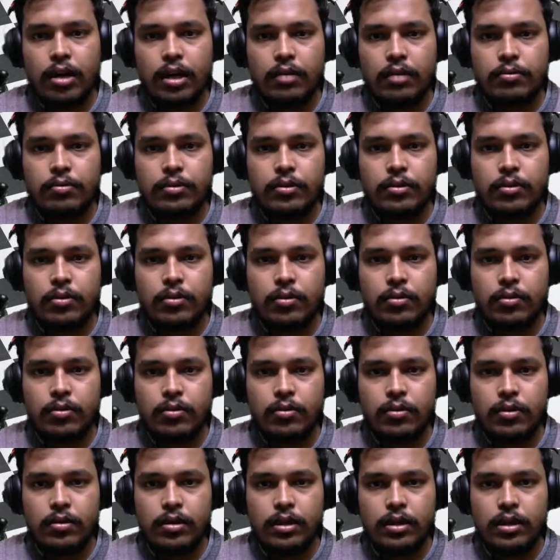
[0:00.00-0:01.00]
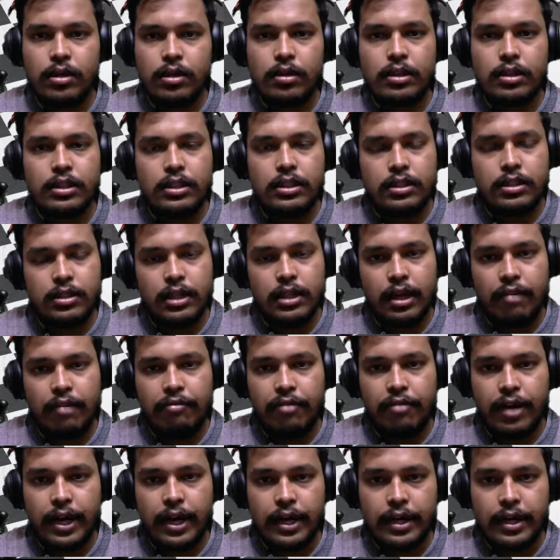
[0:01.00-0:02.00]
comes to
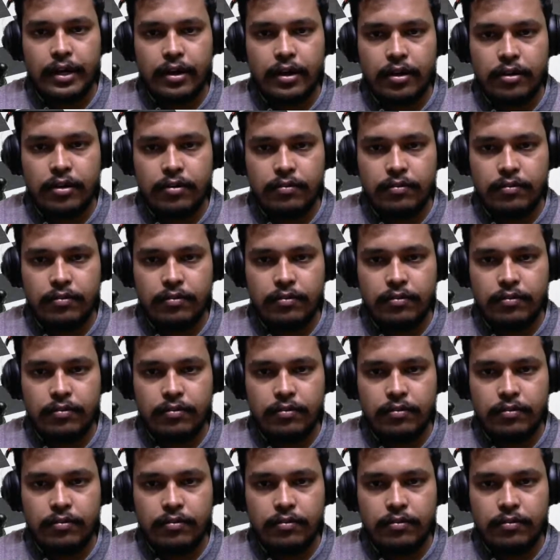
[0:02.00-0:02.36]
f8